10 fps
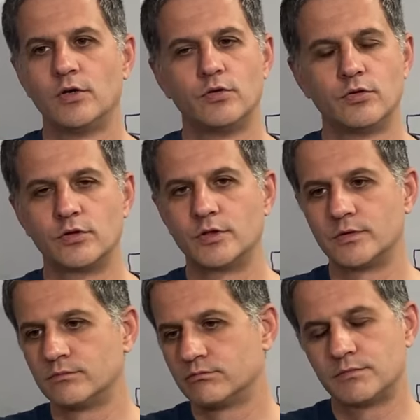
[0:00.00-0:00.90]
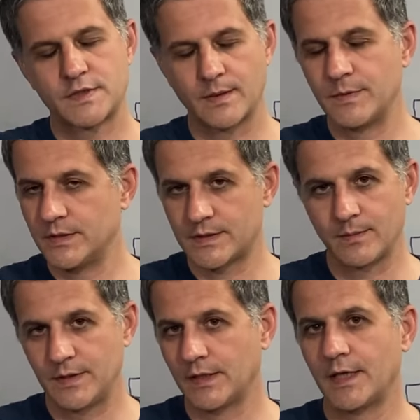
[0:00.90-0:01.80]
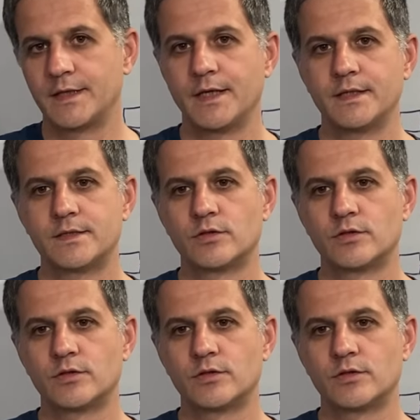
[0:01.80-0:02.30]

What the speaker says: or something like that.